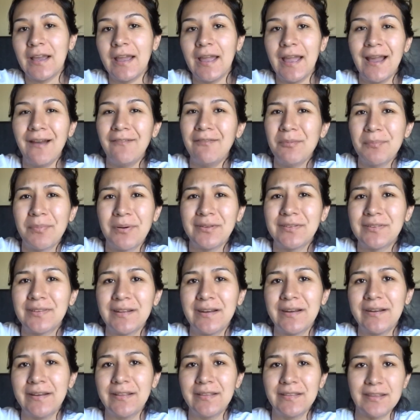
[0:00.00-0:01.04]
I haven't posted
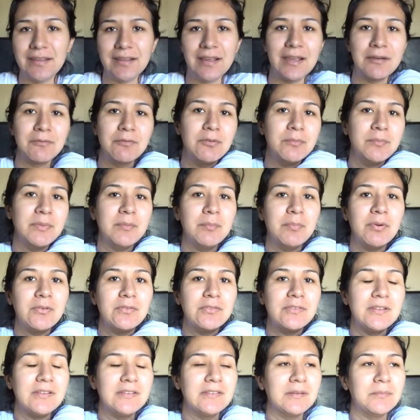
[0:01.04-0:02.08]
anything. I will be
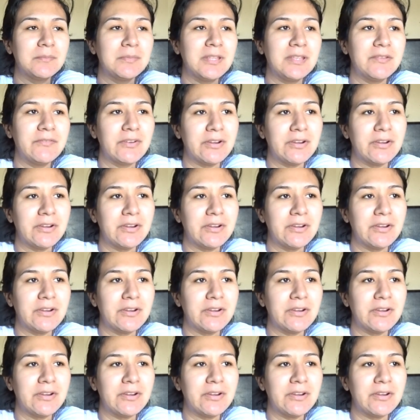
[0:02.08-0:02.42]
posting something